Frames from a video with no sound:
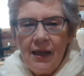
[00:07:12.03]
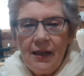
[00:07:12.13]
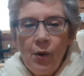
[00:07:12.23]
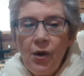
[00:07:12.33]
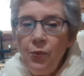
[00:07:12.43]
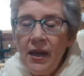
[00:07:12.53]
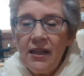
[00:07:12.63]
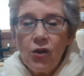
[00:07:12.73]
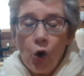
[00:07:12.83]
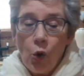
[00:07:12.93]
Now, I
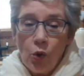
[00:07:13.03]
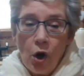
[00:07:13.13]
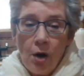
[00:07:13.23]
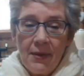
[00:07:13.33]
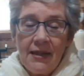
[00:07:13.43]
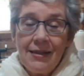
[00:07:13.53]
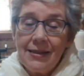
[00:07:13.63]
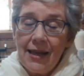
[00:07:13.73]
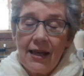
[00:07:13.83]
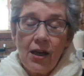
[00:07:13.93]
read all
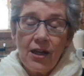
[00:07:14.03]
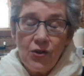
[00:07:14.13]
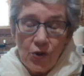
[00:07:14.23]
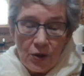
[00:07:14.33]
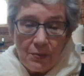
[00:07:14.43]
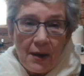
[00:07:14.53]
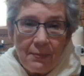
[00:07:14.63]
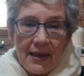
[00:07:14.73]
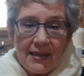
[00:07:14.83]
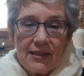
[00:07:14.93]
comments and I do my
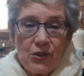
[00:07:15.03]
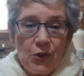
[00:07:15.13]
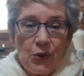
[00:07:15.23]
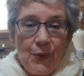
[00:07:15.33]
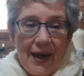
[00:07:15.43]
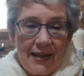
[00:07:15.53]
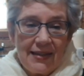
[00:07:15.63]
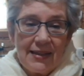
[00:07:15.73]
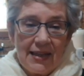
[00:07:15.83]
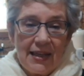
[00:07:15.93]
best to
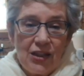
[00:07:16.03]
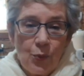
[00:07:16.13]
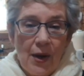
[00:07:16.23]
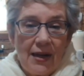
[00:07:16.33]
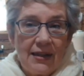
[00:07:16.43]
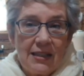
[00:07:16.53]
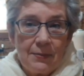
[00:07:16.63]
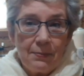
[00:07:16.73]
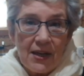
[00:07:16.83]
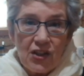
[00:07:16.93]
answer each one,
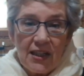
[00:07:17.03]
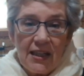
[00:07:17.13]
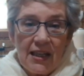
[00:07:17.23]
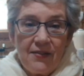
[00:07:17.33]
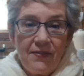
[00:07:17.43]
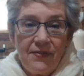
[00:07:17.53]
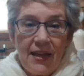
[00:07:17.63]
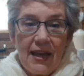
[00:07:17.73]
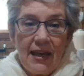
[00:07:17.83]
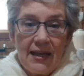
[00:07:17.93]
especially if
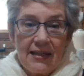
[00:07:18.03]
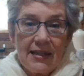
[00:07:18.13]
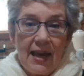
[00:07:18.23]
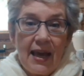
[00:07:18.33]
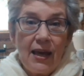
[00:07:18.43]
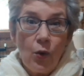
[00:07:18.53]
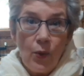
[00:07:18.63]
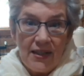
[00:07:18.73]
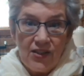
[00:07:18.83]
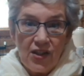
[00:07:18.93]
there is a
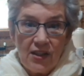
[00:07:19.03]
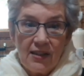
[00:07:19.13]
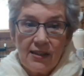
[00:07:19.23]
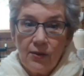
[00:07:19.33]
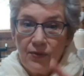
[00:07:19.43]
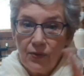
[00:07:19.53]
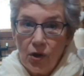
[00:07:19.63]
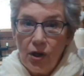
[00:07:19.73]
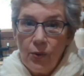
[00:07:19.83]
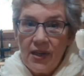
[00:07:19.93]
question. So if you've
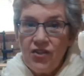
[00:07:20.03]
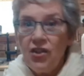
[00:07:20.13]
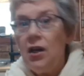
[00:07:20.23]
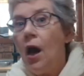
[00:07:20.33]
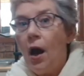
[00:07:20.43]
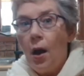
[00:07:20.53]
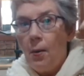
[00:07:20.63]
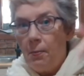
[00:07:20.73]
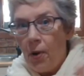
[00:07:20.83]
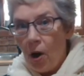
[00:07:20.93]
got a question,
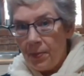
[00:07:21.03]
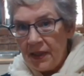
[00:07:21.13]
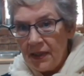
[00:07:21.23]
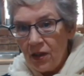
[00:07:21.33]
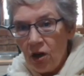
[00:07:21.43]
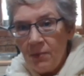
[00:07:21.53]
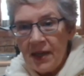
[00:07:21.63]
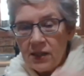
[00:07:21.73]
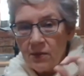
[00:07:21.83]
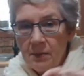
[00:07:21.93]
pop it in the
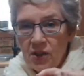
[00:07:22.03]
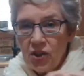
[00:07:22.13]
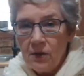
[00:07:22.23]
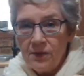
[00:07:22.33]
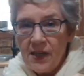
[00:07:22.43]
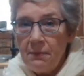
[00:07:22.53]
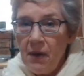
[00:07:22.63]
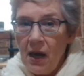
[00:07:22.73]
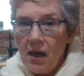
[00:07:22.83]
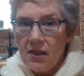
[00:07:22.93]
comments. Remember,
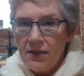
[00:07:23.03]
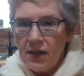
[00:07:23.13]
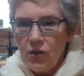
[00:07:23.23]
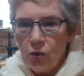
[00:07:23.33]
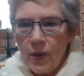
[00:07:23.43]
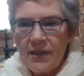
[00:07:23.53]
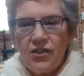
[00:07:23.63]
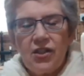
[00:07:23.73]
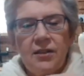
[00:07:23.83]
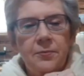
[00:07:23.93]
Shelftember, then your
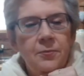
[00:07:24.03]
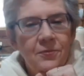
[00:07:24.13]
question.